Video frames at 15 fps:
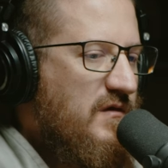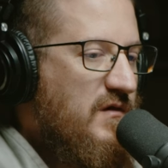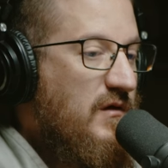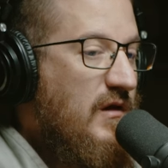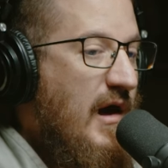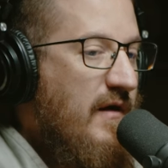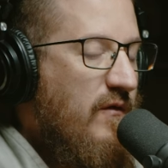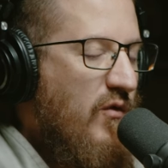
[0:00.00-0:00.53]
a
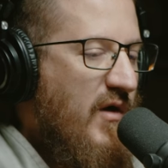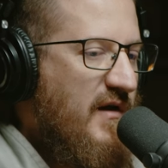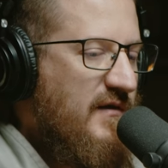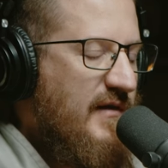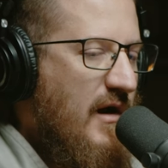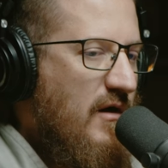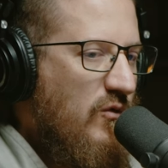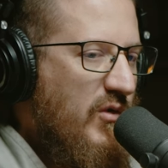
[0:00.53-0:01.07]
lot of ways
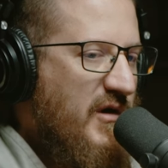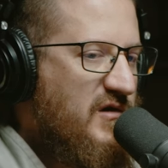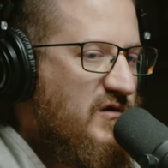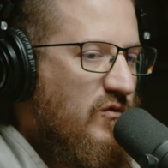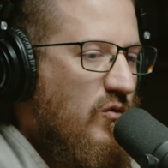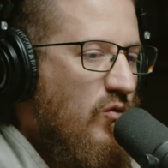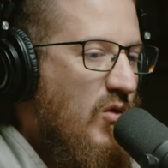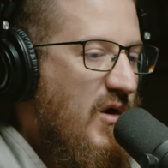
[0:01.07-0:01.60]
now in
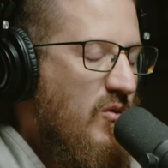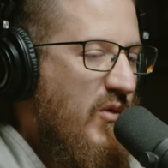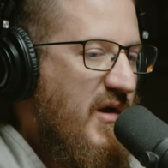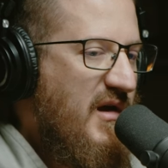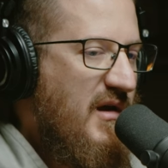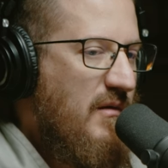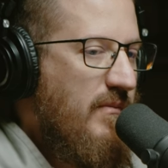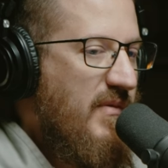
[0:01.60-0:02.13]
which what we
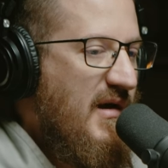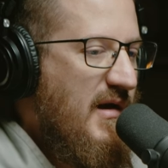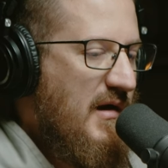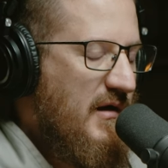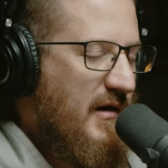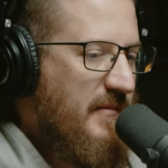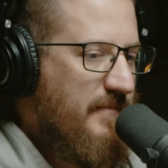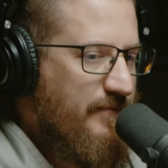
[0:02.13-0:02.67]
can be
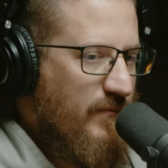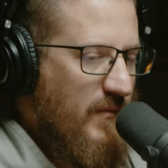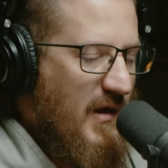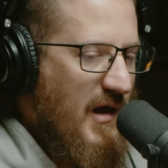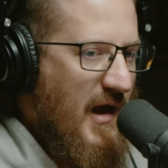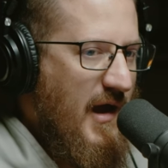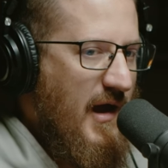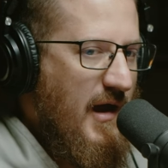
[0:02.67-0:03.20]
hearing
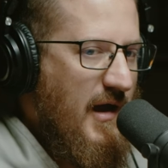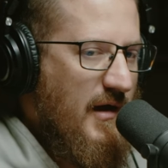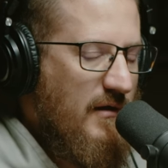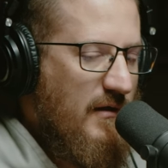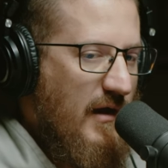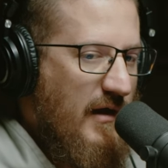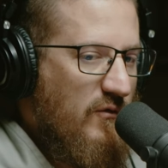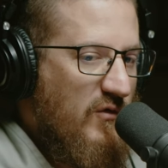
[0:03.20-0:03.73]

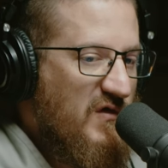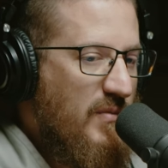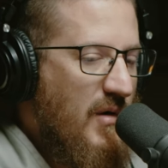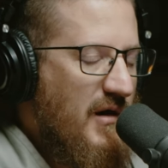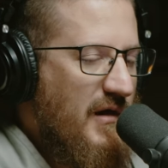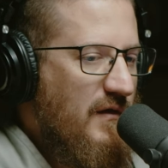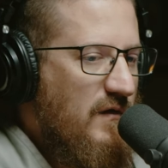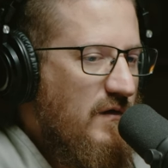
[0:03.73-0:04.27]
and
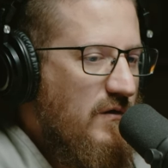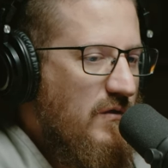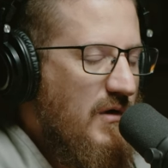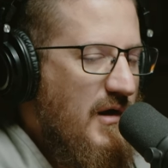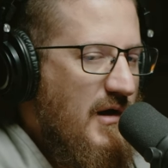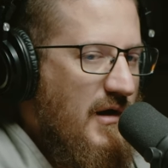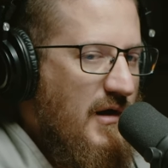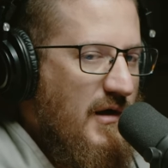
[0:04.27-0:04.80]
responding to
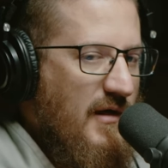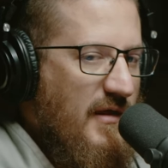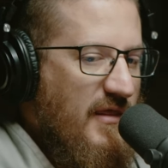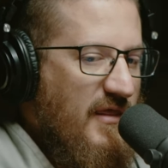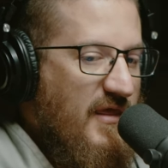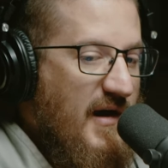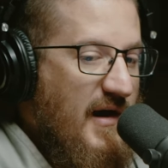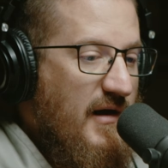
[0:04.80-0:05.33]

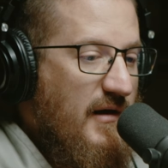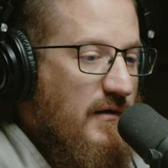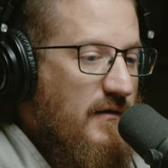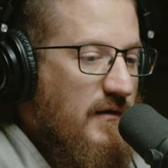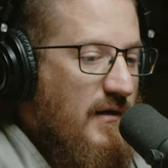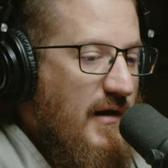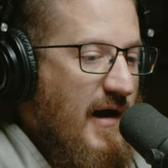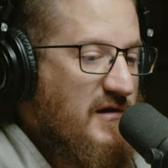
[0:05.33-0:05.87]

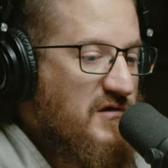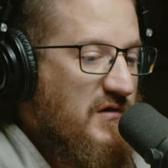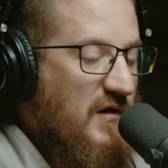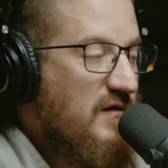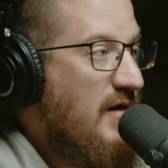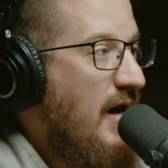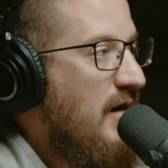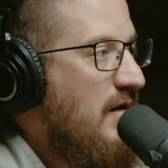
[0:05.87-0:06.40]
that actually
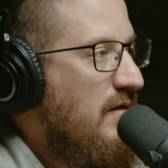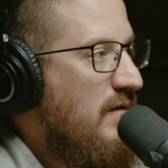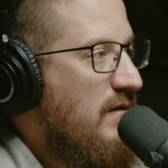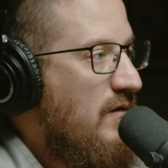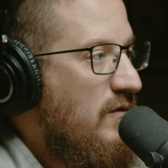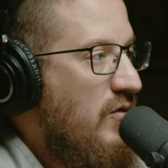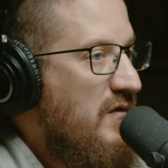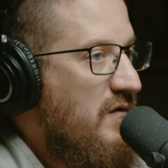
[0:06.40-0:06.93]
is not
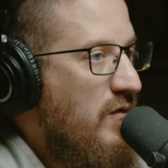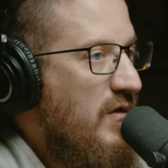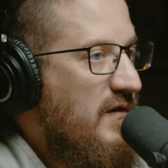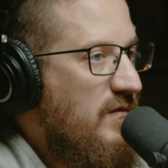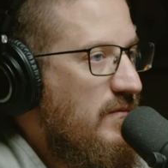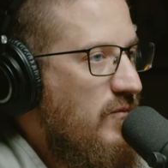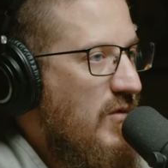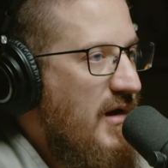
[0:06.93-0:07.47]
the Lord's
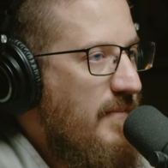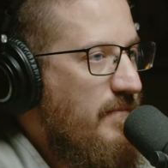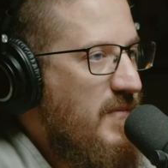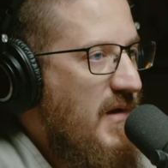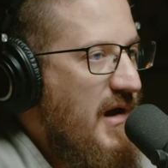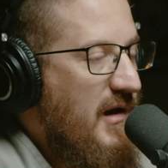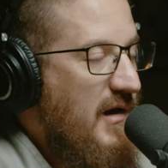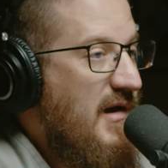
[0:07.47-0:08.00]
voice, right?
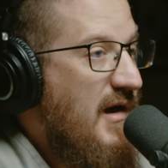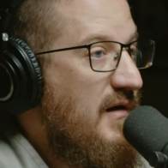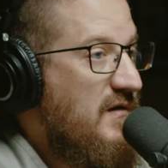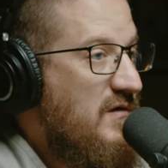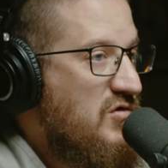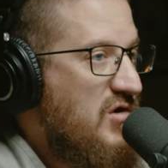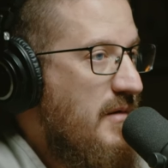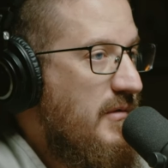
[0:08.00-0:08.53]
And can get
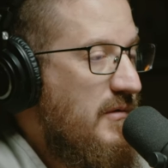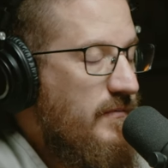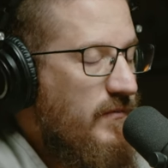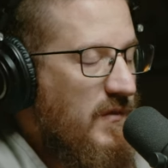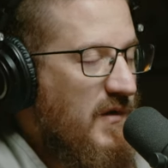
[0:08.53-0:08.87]
us in trouble